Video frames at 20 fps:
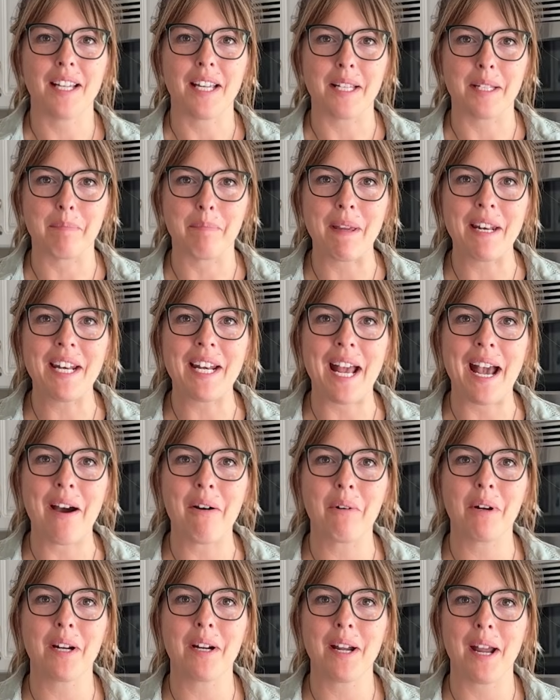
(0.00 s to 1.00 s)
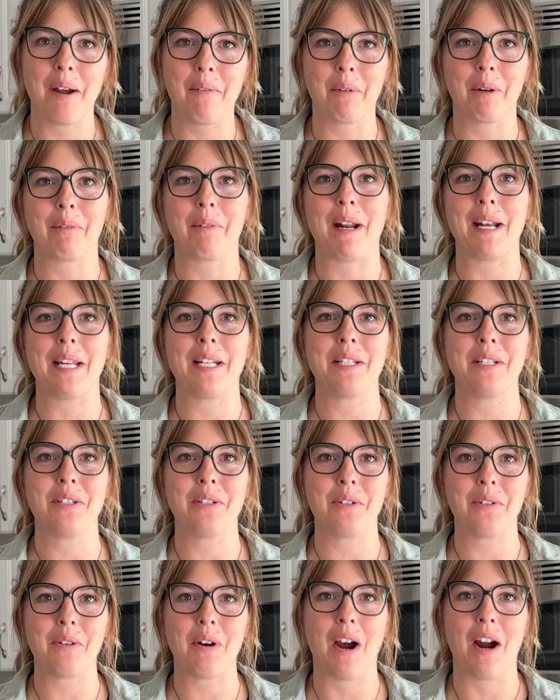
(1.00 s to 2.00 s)
It's been an hour and we're ready to
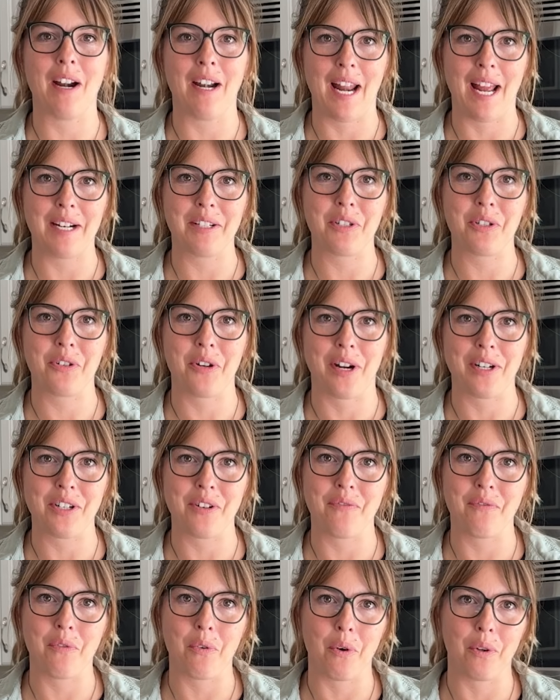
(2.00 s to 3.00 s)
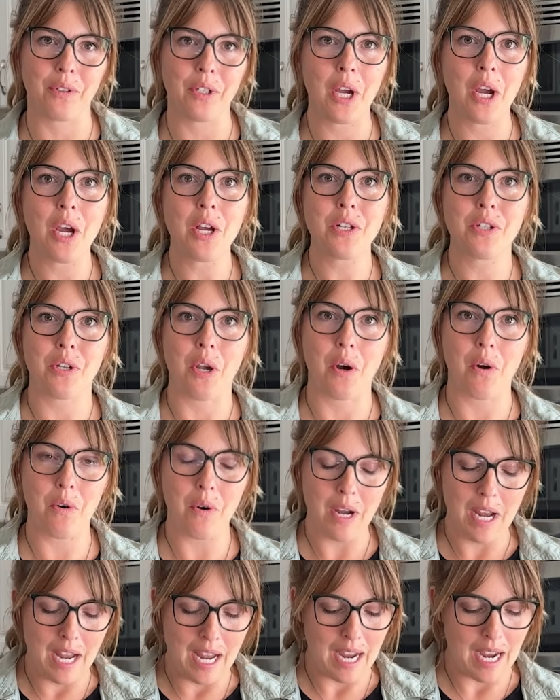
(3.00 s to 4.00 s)
do our next stretch and fold. So
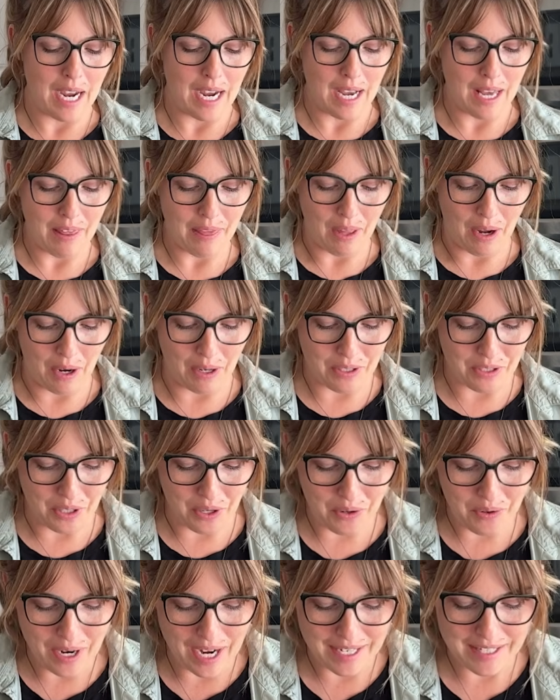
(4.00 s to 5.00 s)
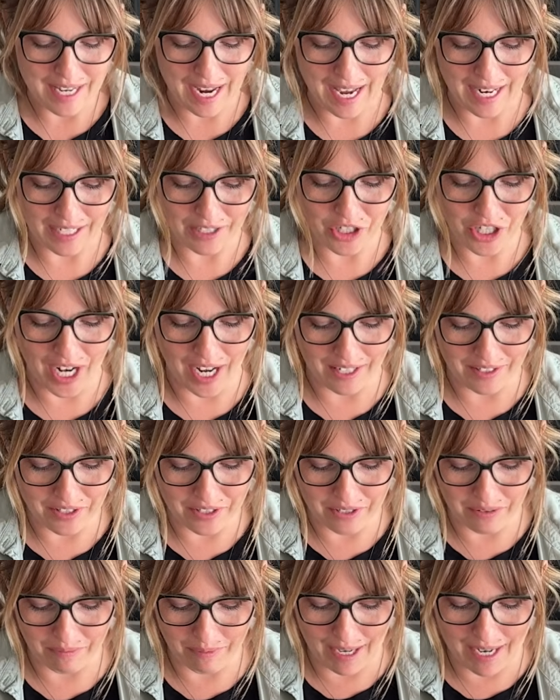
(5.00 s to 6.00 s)
our dough has had a chance
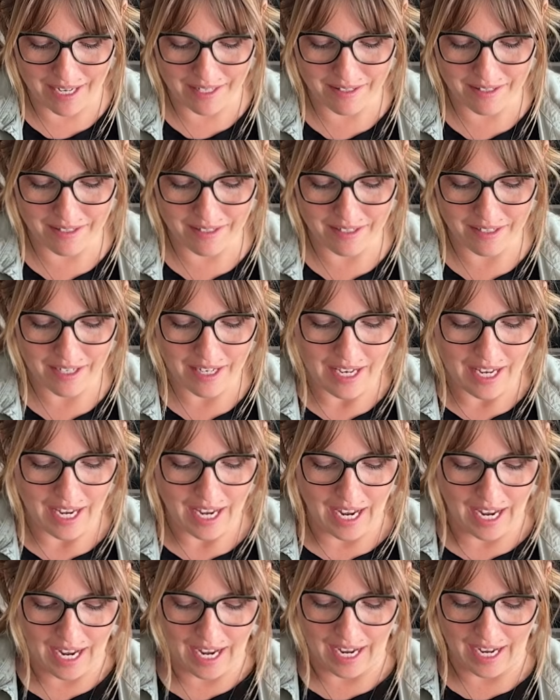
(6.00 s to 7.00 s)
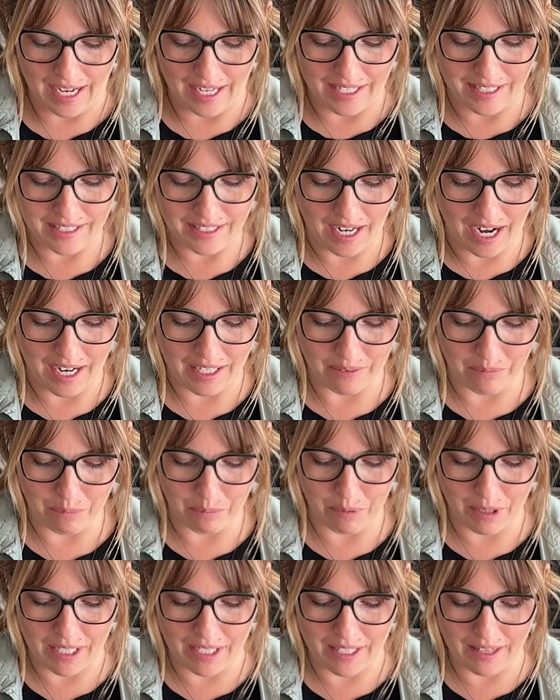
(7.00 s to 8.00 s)
to rest and kind of
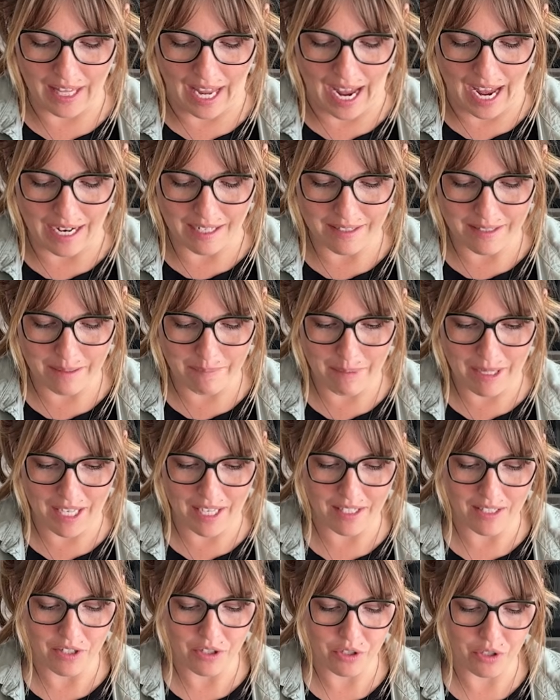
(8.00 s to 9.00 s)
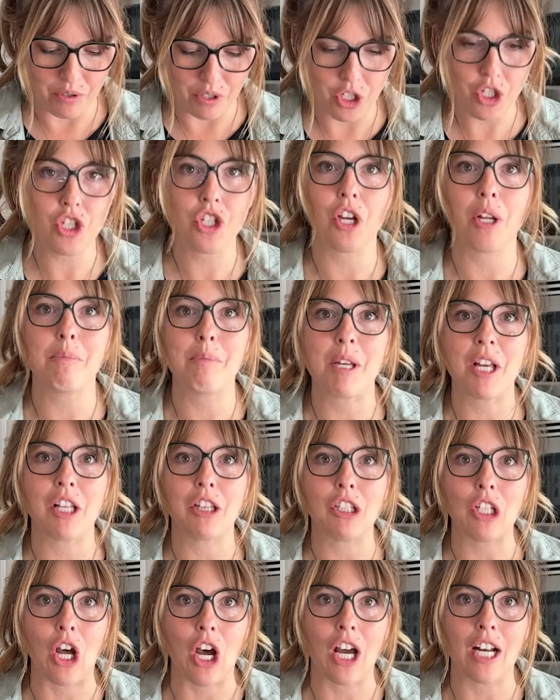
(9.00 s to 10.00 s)
relax a bit, so it should be a
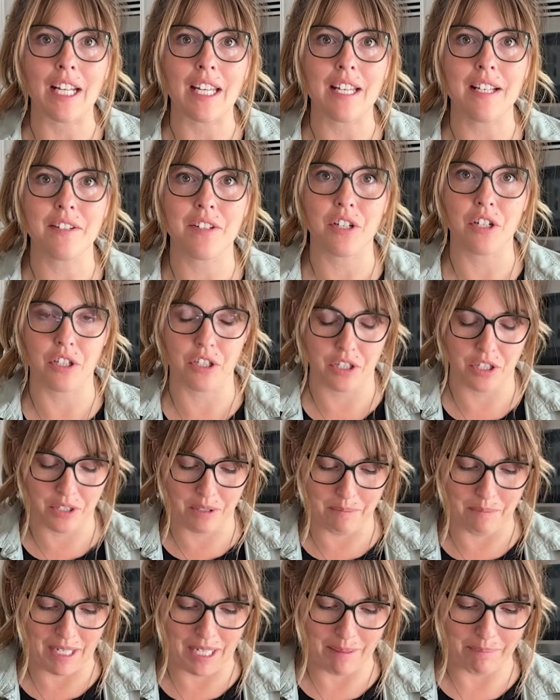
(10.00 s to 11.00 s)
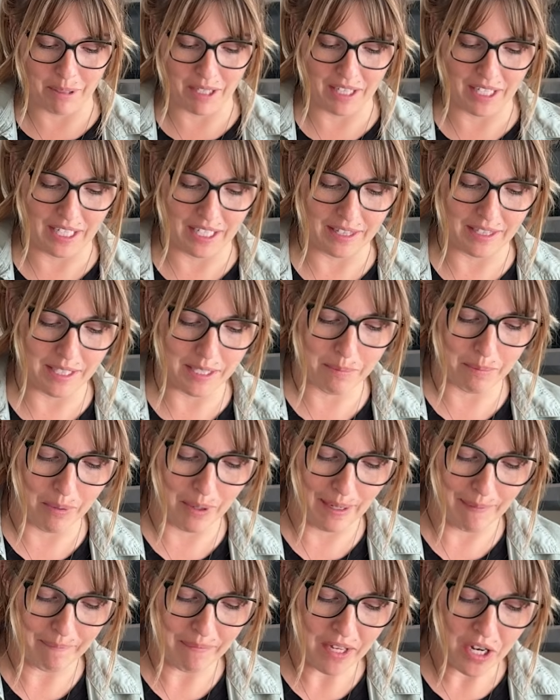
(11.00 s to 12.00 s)
lot easier to manipulate at this
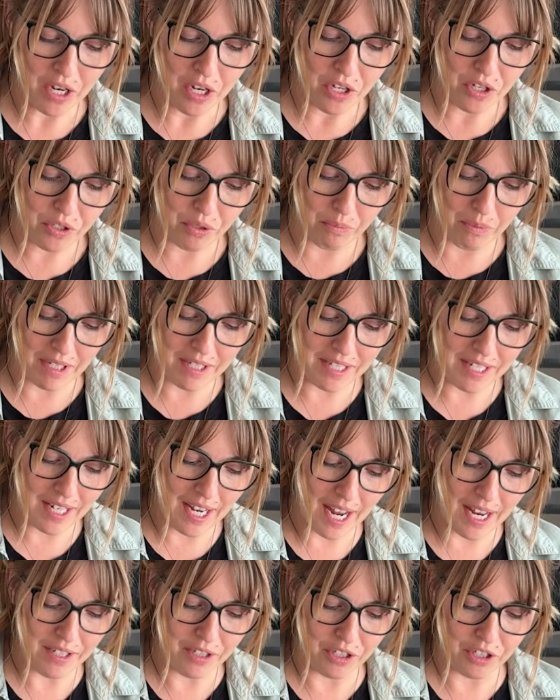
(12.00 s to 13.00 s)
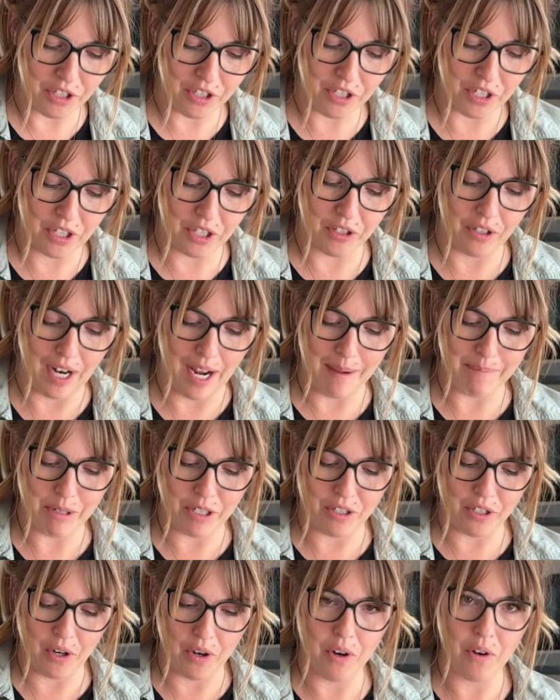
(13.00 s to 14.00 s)
point. So once again, you're just gonna grab your
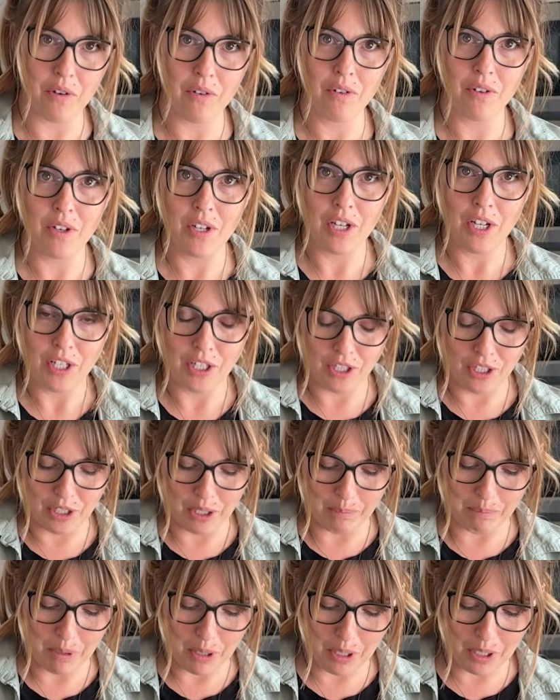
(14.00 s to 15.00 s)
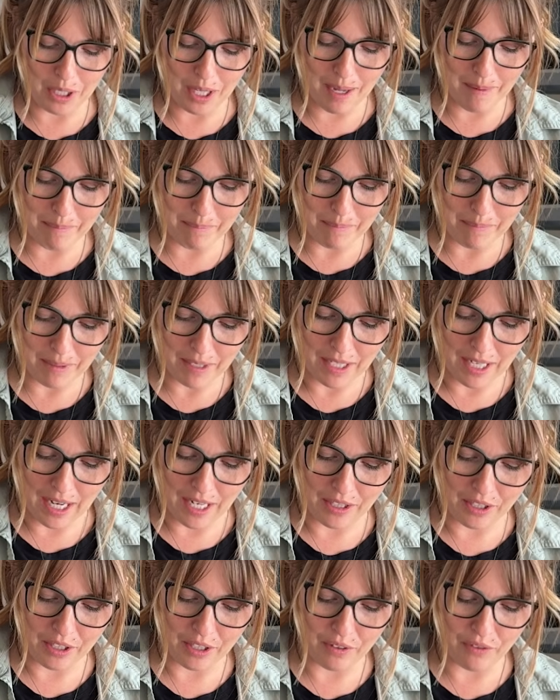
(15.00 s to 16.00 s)
dough, you're gonna pull up, and
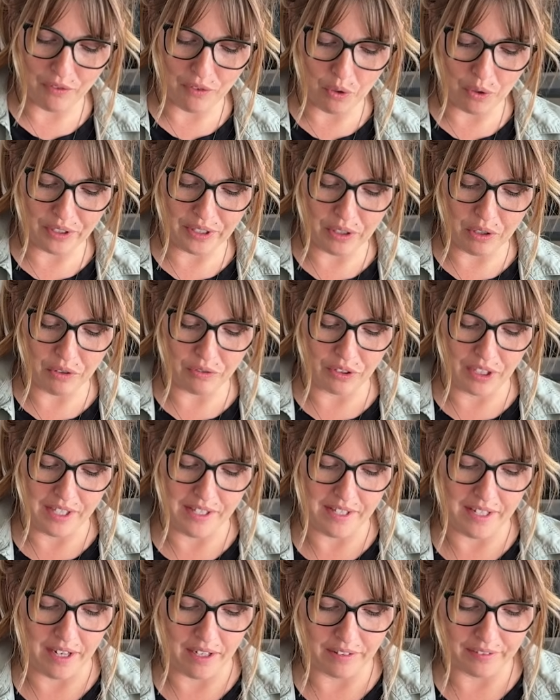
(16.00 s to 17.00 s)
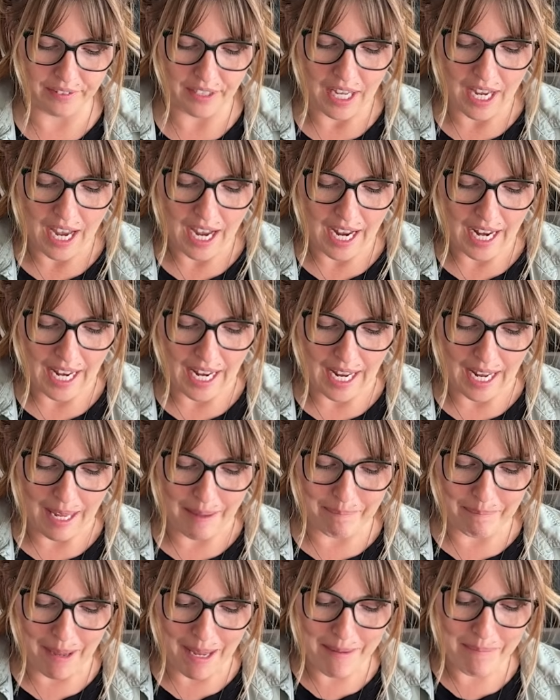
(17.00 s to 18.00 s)
you're gonna fold it over itself. It
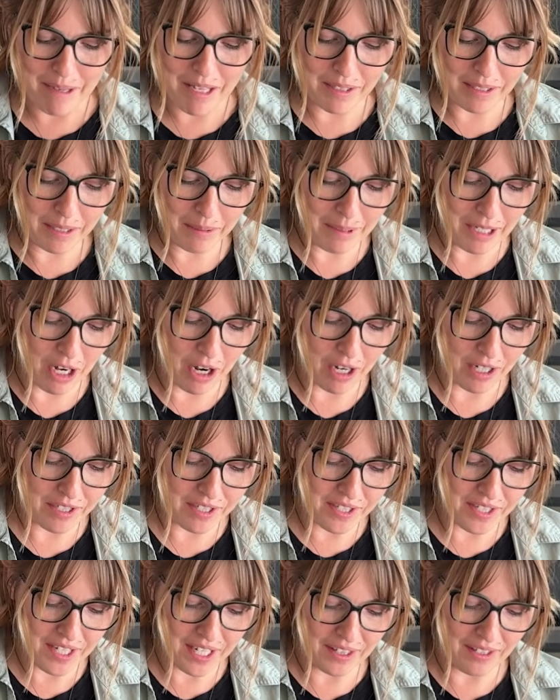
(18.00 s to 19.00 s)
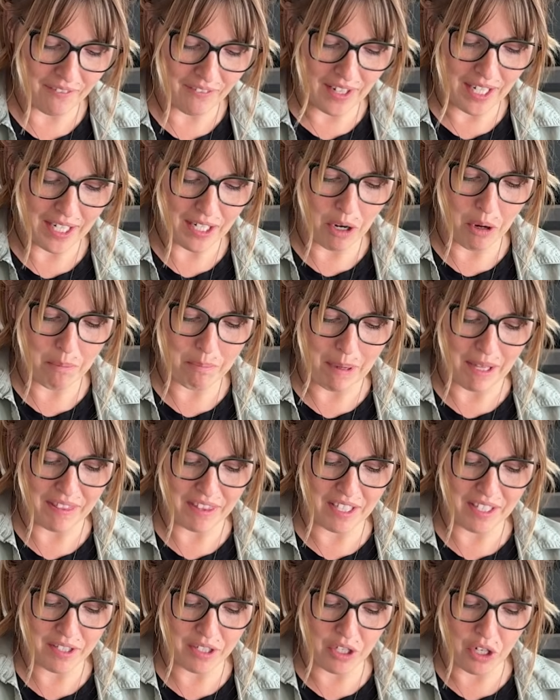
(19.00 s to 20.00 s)
may be a little bit hard to see in the video, but
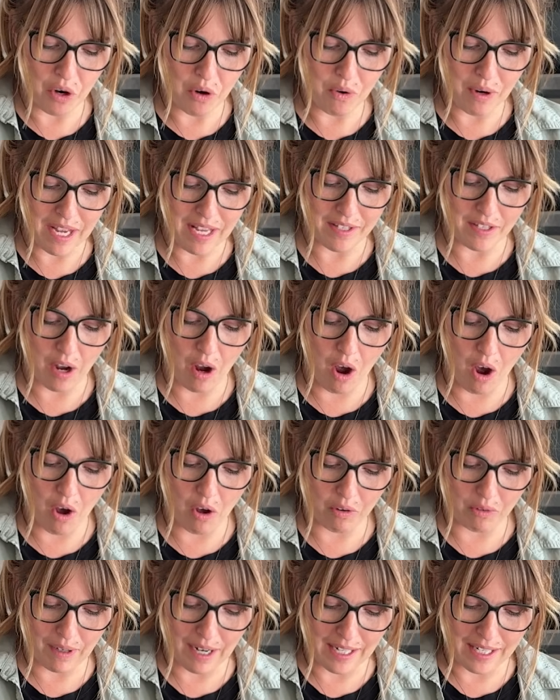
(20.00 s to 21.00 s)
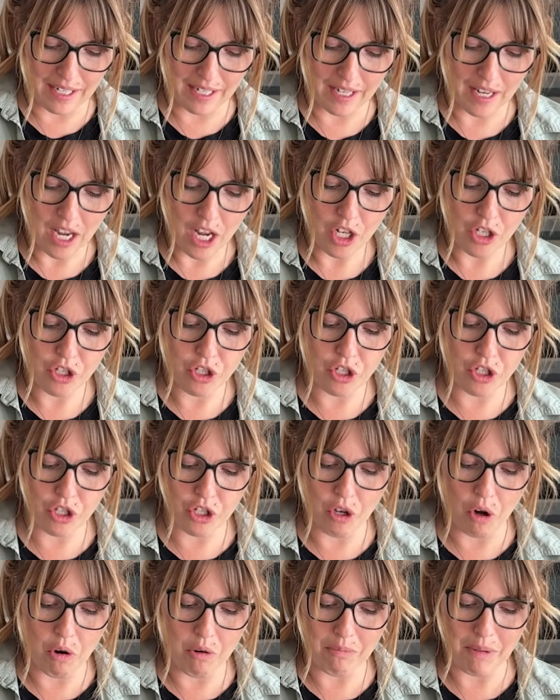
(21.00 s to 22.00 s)
this dough is already
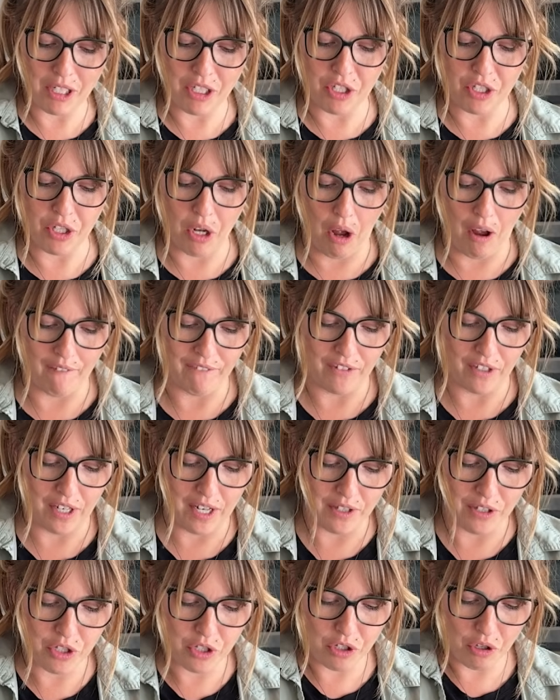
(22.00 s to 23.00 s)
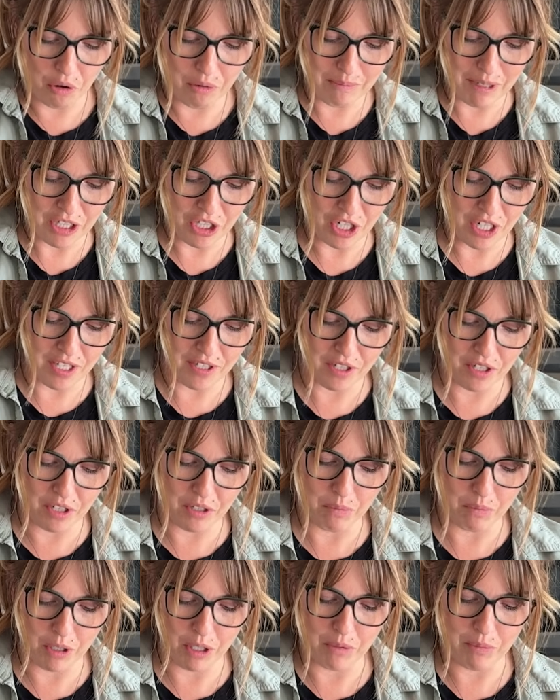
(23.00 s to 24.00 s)
so much softer and so much easier to
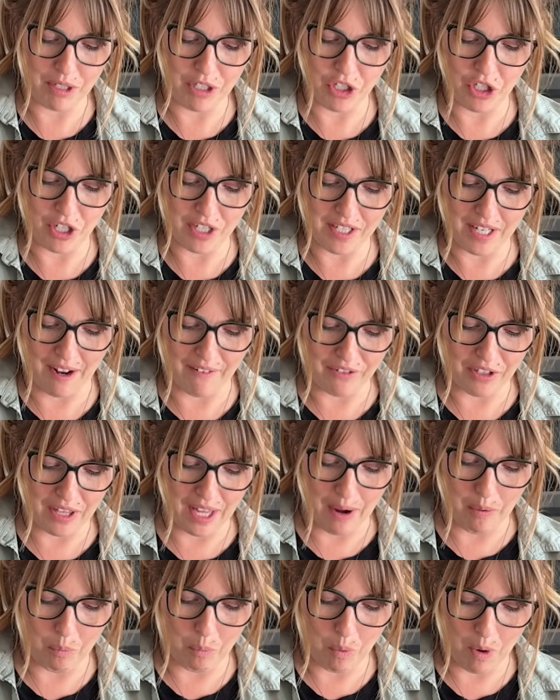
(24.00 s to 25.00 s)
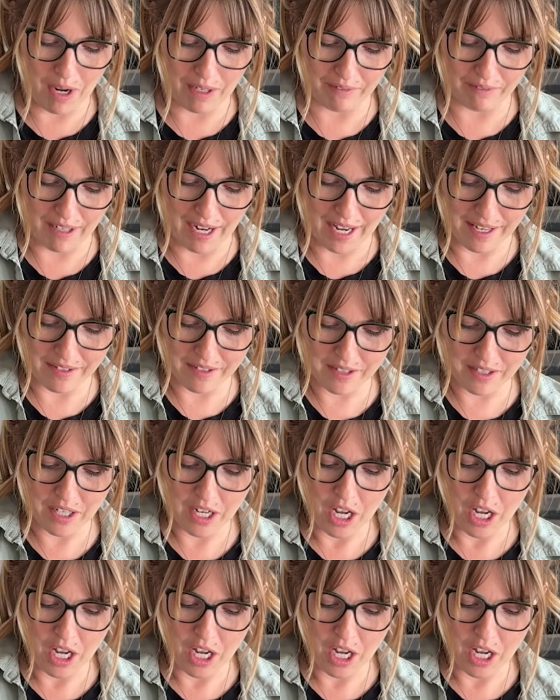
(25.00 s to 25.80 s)
work with just after that one rest.